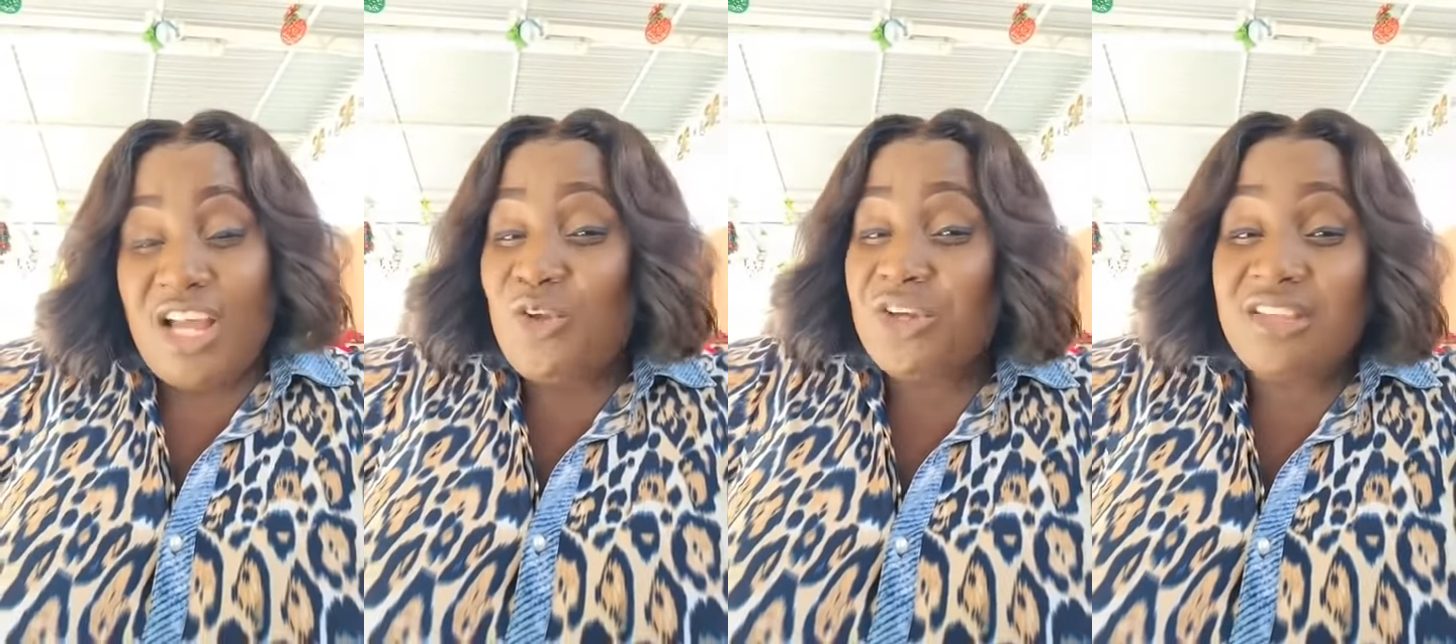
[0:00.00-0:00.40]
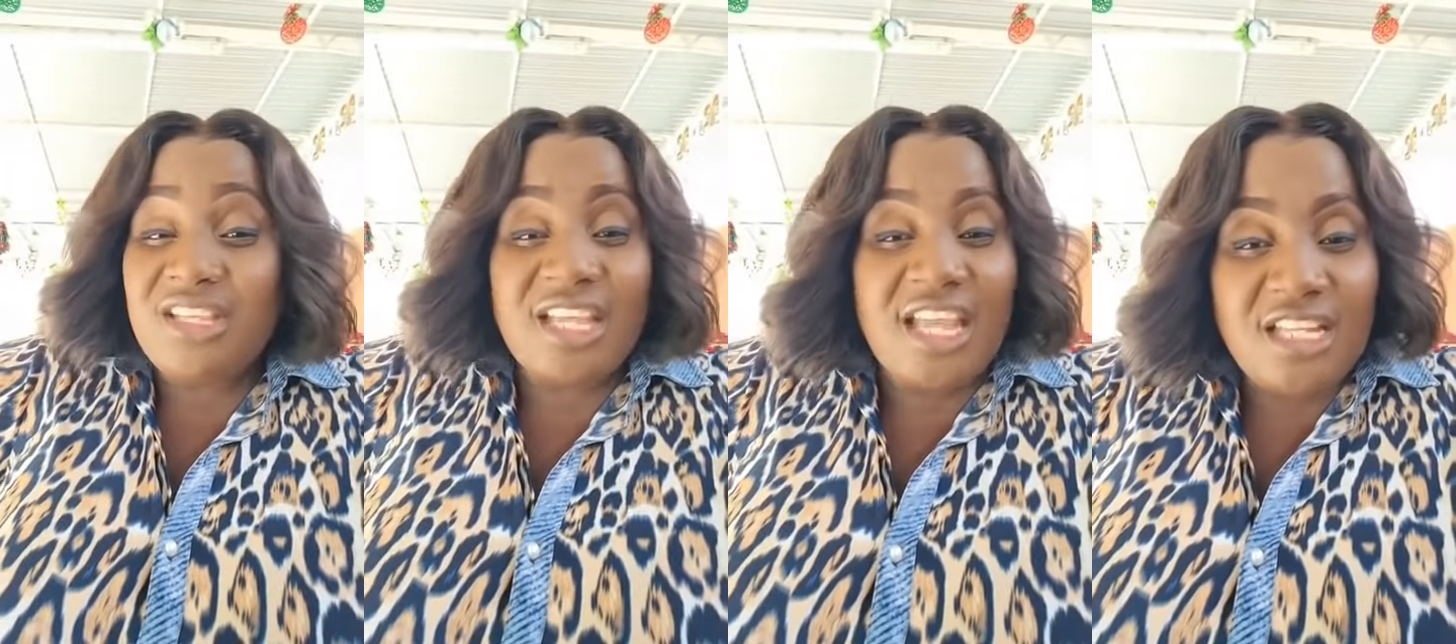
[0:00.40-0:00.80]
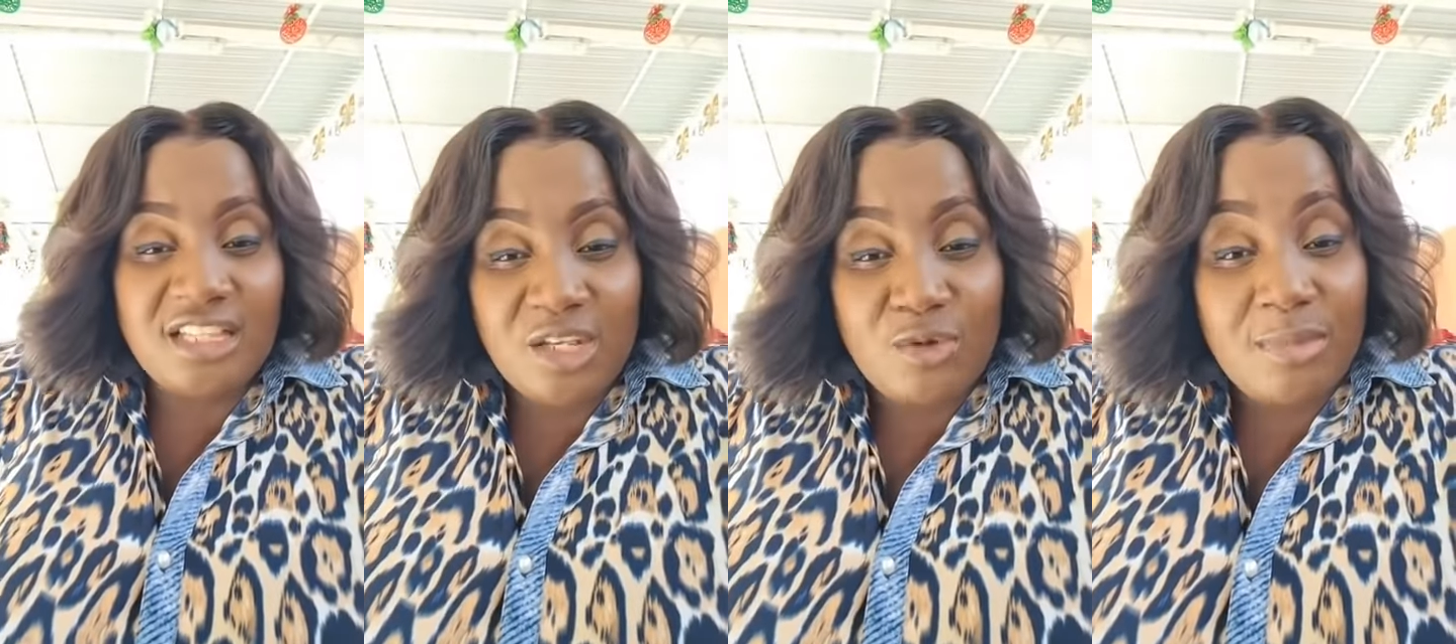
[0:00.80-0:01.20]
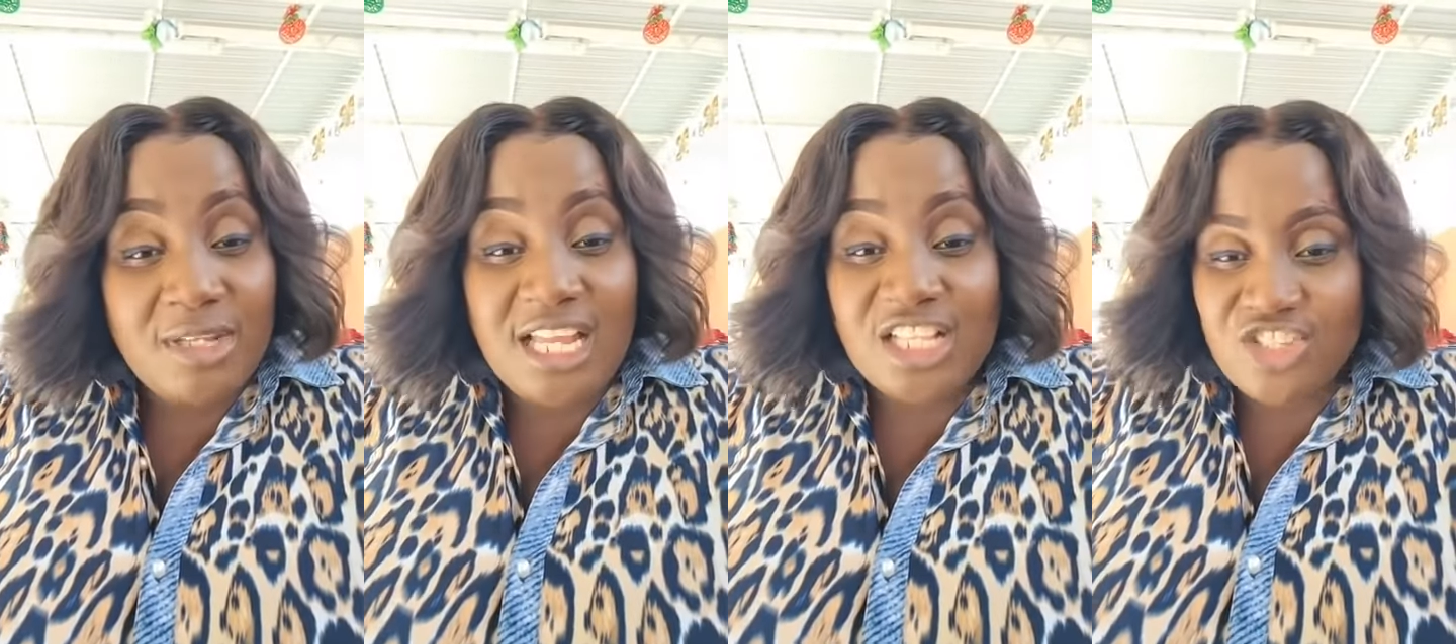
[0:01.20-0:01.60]
I look at thing, anything when
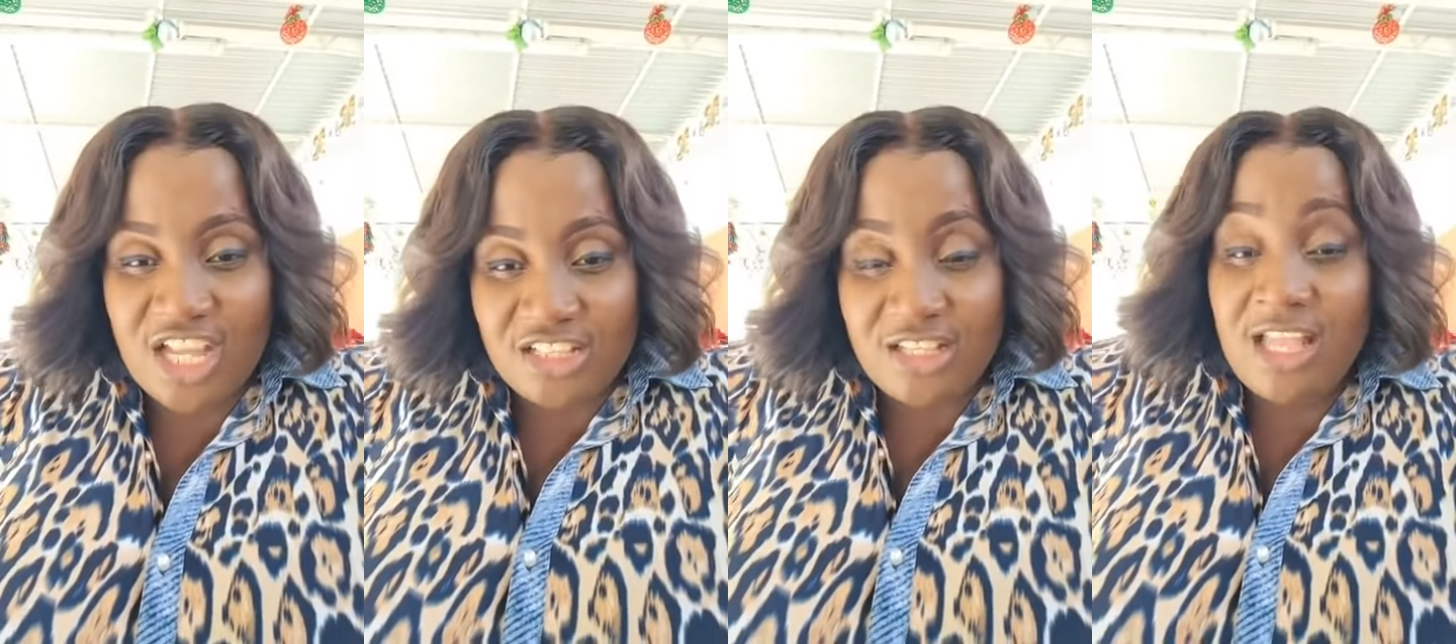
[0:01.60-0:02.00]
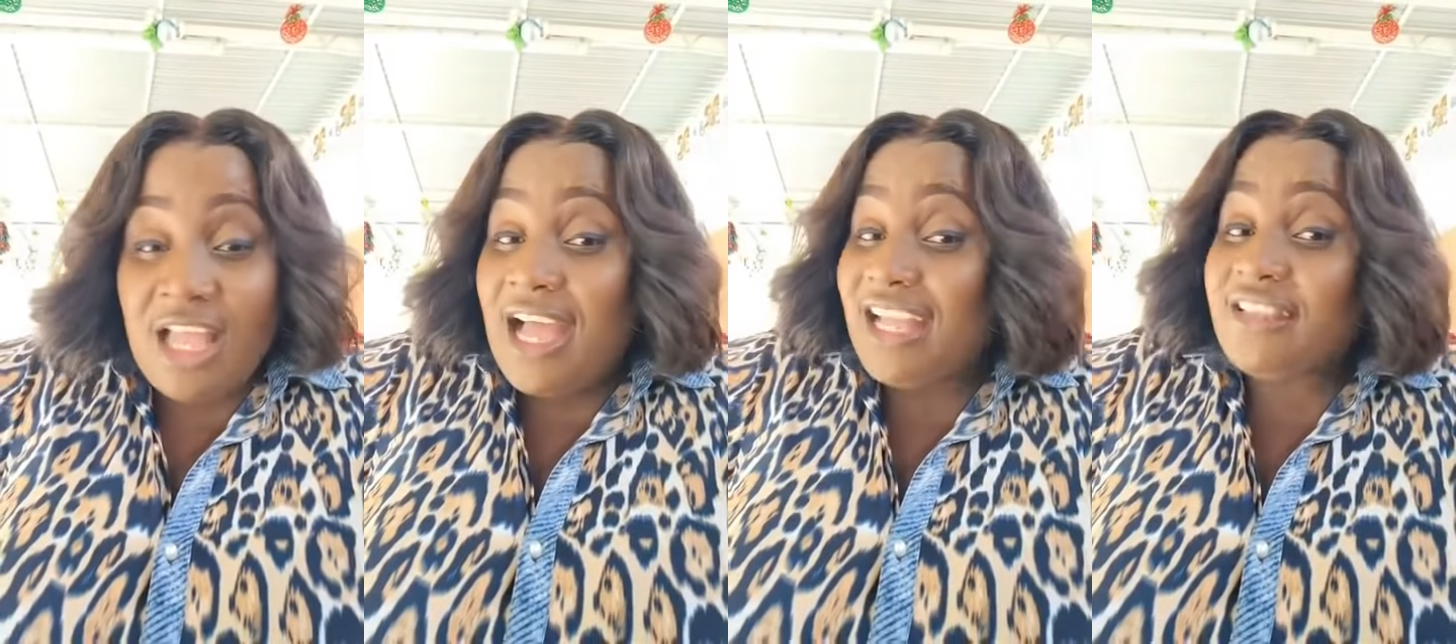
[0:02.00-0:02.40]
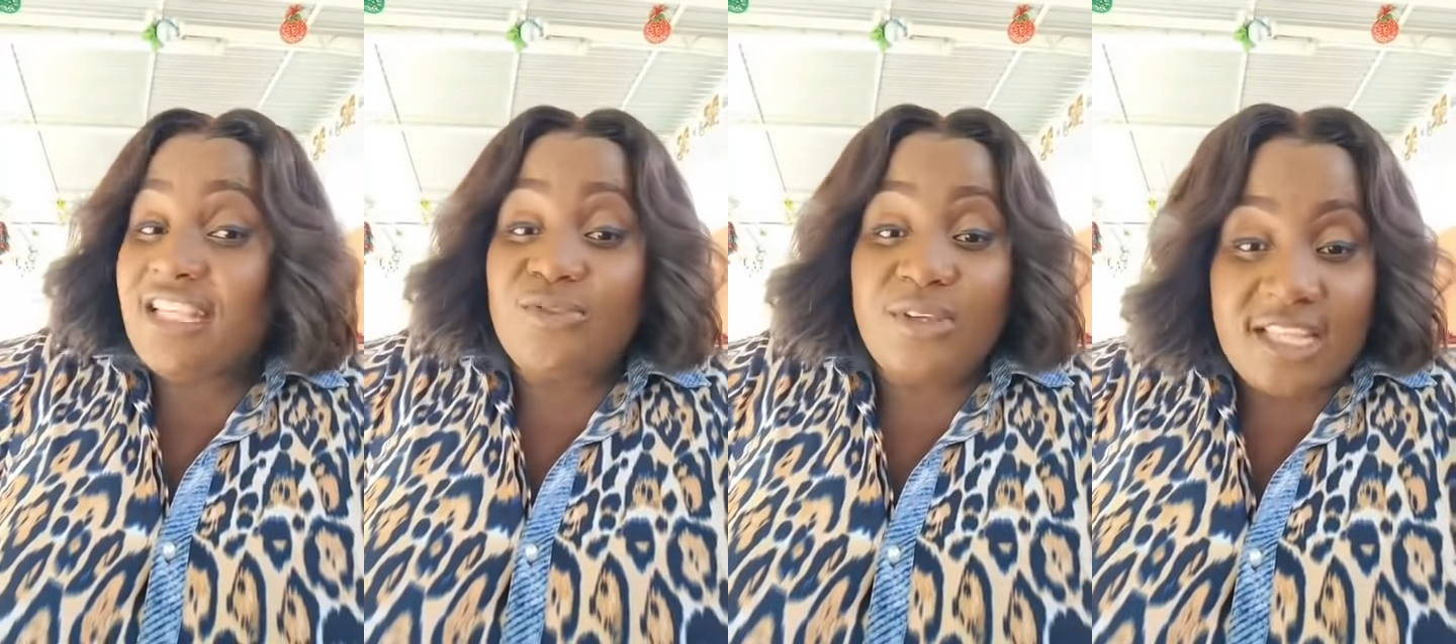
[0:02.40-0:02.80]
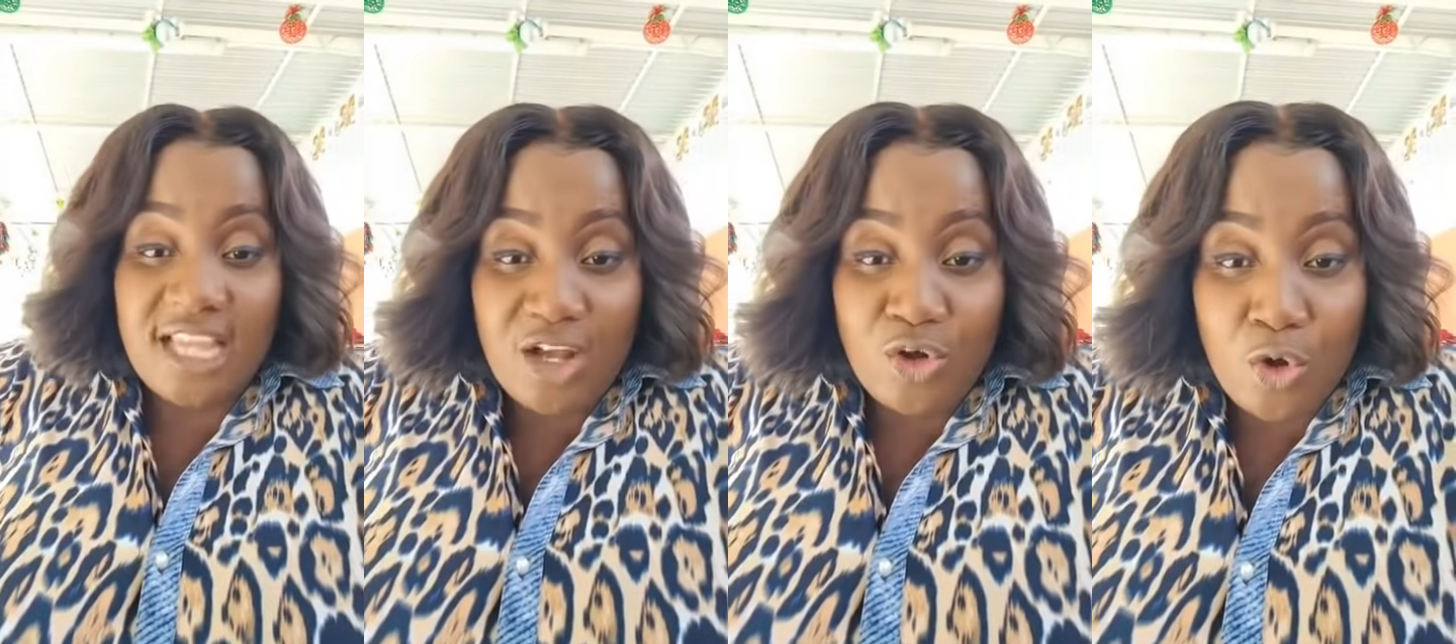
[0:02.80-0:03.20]
we did a chat, I think they
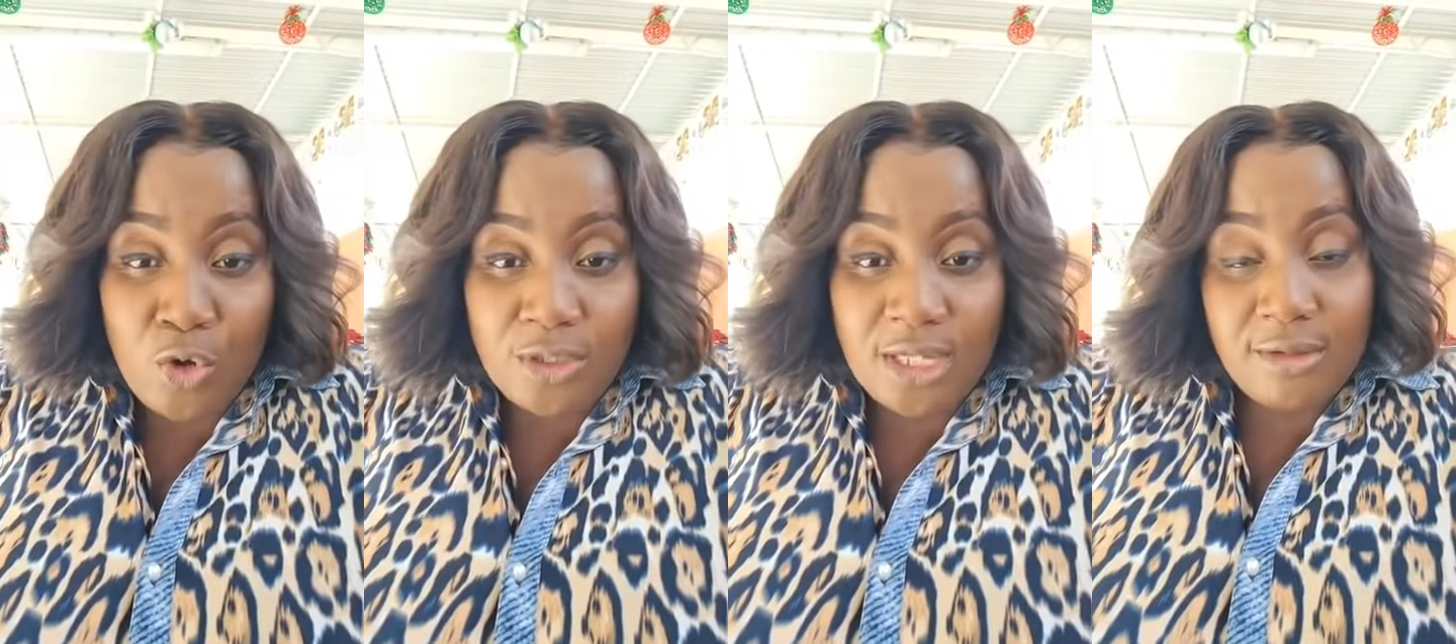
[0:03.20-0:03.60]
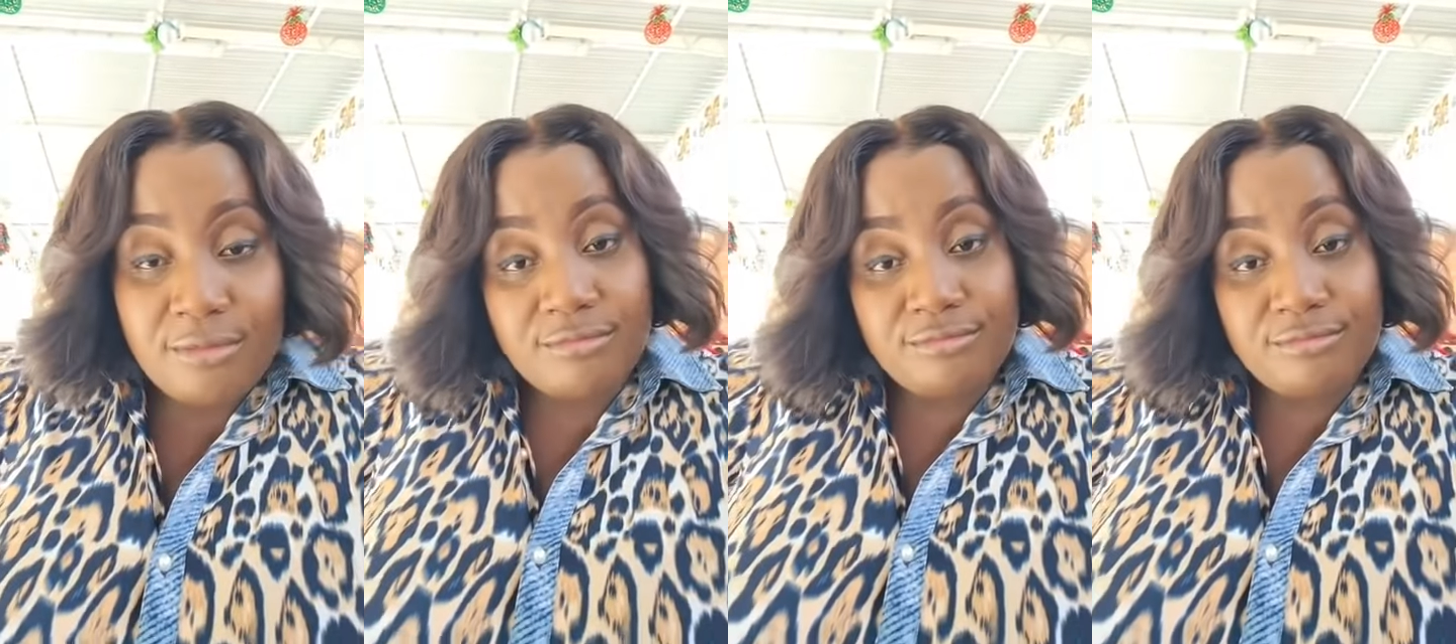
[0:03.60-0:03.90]
can go out there.